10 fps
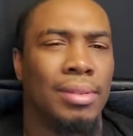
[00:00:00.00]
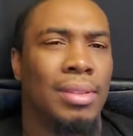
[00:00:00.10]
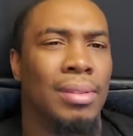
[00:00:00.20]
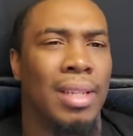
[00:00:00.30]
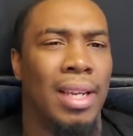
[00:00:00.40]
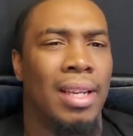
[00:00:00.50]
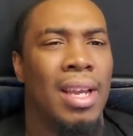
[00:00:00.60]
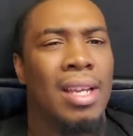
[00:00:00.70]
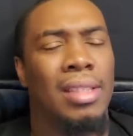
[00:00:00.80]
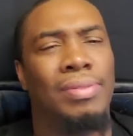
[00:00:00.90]
okay?
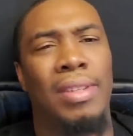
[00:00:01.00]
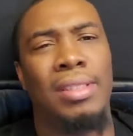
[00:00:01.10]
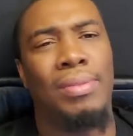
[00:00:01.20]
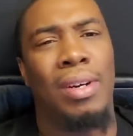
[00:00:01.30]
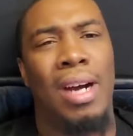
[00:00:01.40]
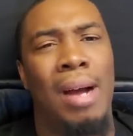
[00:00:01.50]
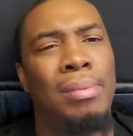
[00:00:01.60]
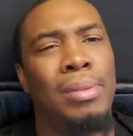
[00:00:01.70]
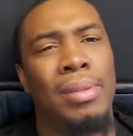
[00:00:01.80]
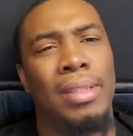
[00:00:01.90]
Because first of all, I'm
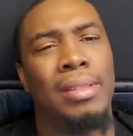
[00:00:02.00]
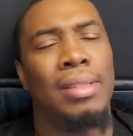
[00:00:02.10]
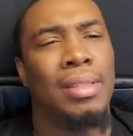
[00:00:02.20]
doing